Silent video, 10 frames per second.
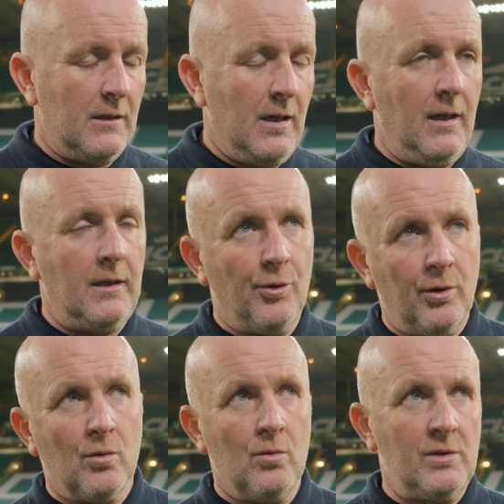take the 2
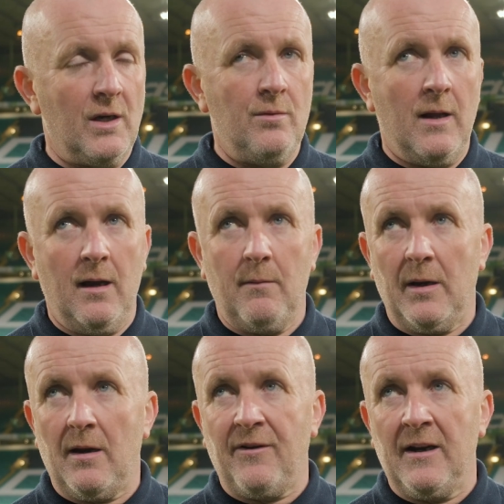goals out of that,
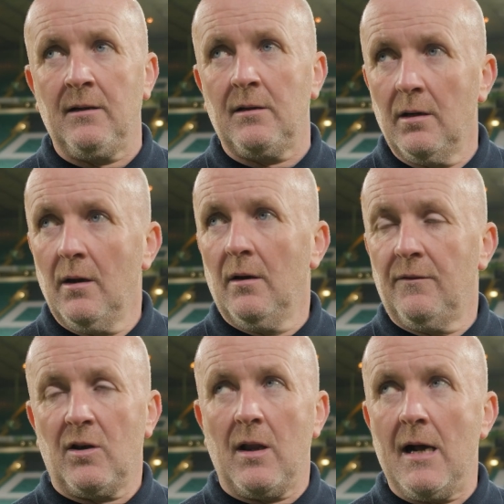but I think
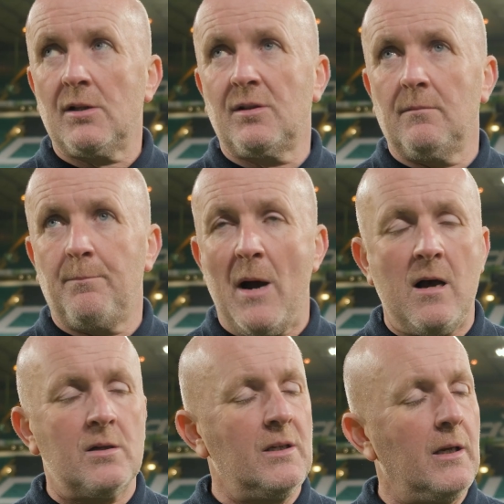for large
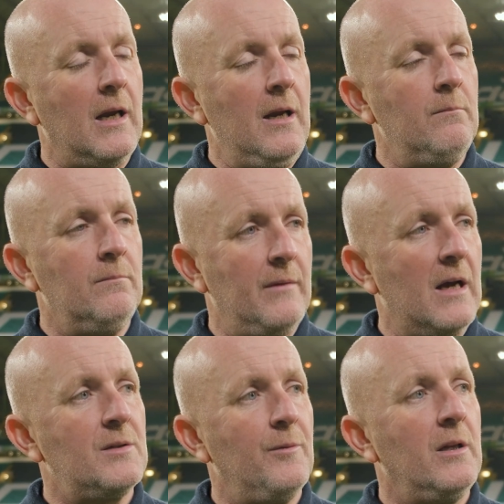parts of the game,
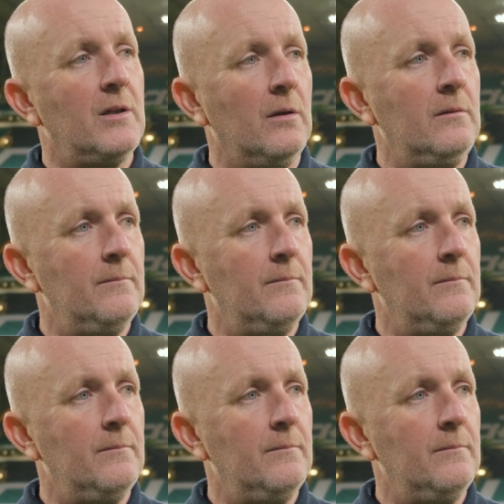that's what they've done.